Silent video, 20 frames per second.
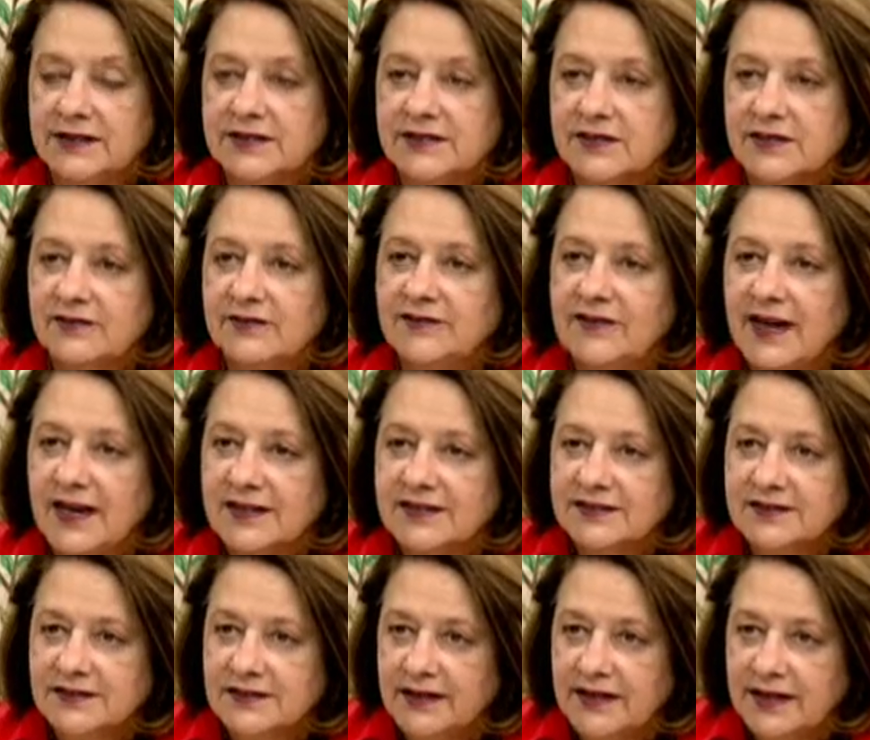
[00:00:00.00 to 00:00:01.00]
is a
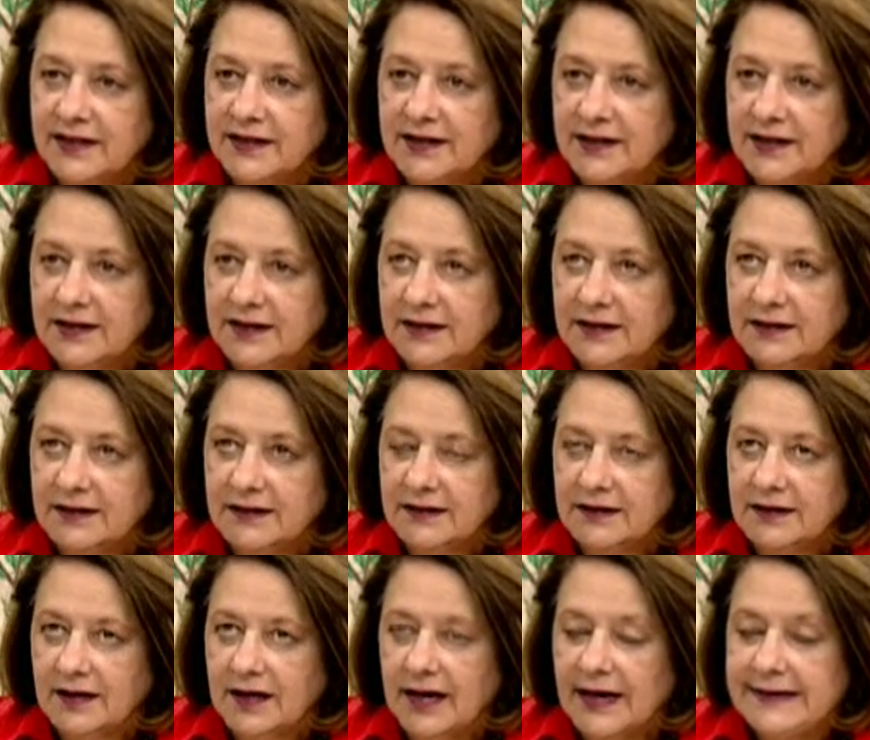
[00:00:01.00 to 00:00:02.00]
fascinating
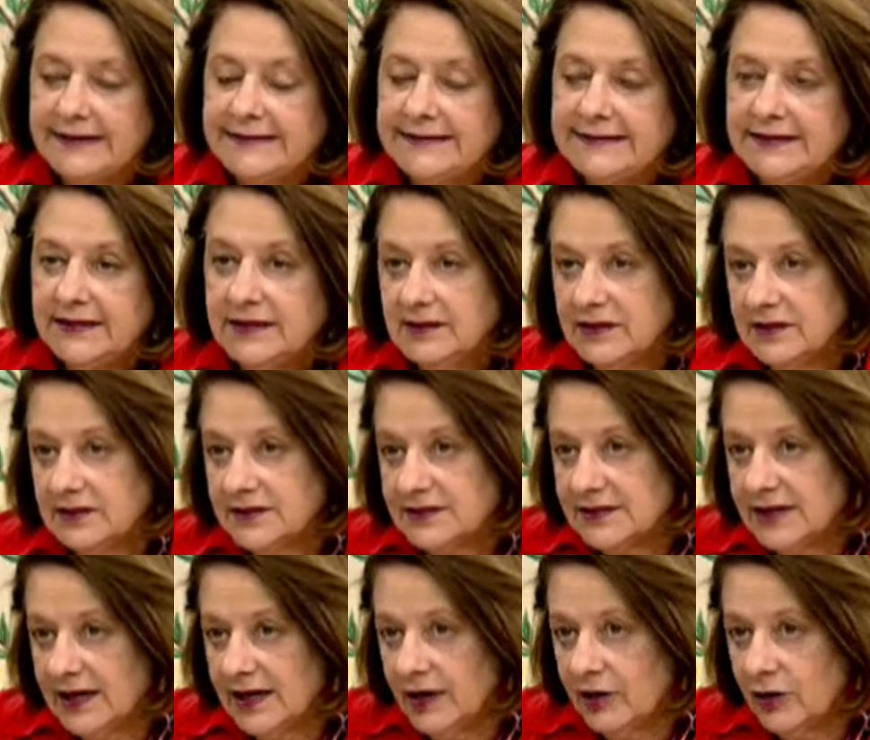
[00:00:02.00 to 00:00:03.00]
idea
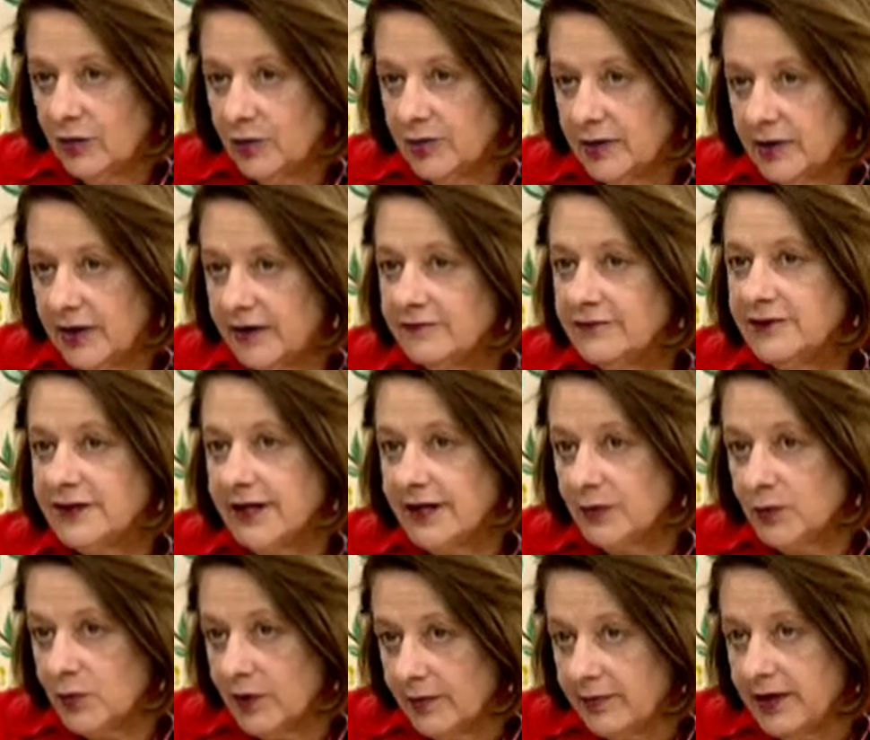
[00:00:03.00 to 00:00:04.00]
to help
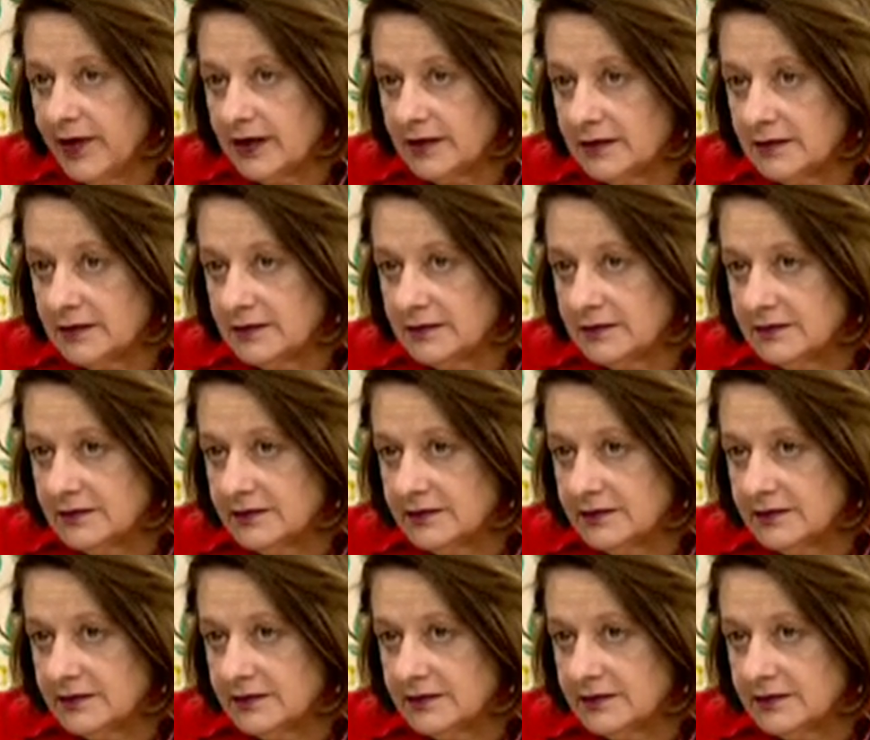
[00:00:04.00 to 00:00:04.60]
everyday women